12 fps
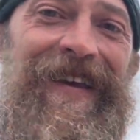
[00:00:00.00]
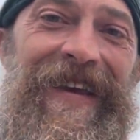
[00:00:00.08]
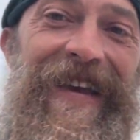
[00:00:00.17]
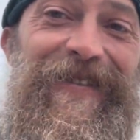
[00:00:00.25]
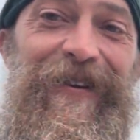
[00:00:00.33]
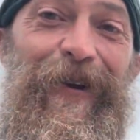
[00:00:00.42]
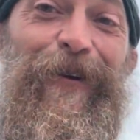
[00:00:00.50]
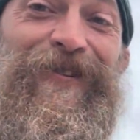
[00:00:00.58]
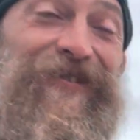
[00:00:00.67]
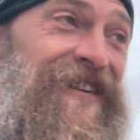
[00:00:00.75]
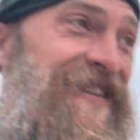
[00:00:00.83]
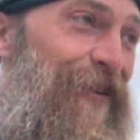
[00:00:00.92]
hit the
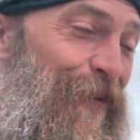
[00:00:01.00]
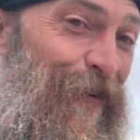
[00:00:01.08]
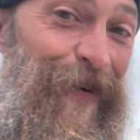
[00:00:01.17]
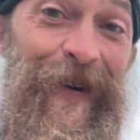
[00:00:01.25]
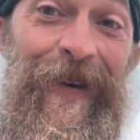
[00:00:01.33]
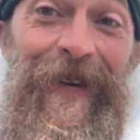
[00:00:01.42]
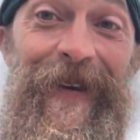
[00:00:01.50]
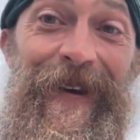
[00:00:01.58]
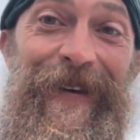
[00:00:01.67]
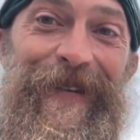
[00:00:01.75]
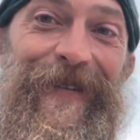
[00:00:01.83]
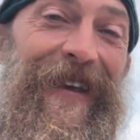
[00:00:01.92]
grocery store,
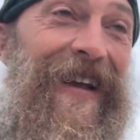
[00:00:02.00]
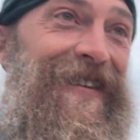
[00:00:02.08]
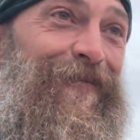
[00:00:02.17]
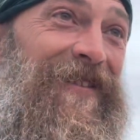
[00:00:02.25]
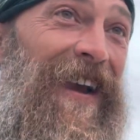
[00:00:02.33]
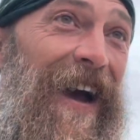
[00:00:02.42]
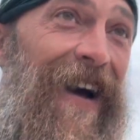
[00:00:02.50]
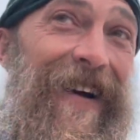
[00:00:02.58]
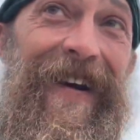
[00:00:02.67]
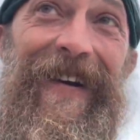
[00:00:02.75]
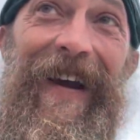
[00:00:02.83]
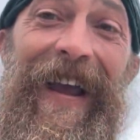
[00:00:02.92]
got some chow
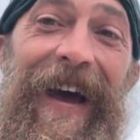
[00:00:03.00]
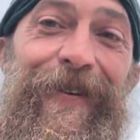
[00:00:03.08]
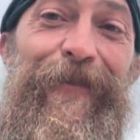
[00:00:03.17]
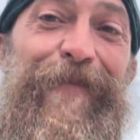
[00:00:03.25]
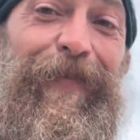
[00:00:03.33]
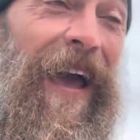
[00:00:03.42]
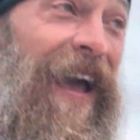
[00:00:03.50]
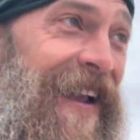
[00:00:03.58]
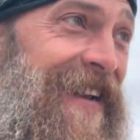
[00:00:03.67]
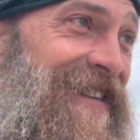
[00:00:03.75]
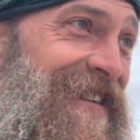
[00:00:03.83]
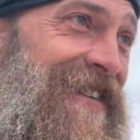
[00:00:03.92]
here. I got to
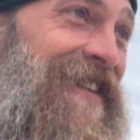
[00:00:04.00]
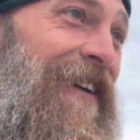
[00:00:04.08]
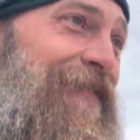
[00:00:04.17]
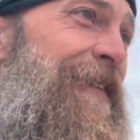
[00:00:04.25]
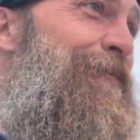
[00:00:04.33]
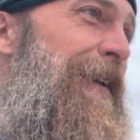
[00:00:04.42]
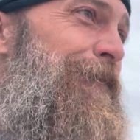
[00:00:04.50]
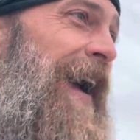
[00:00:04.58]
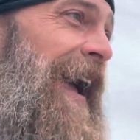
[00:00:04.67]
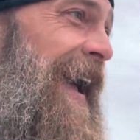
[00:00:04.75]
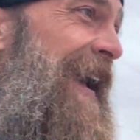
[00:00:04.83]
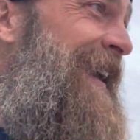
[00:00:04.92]
repackage and stuff in my
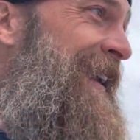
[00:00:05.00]
pack.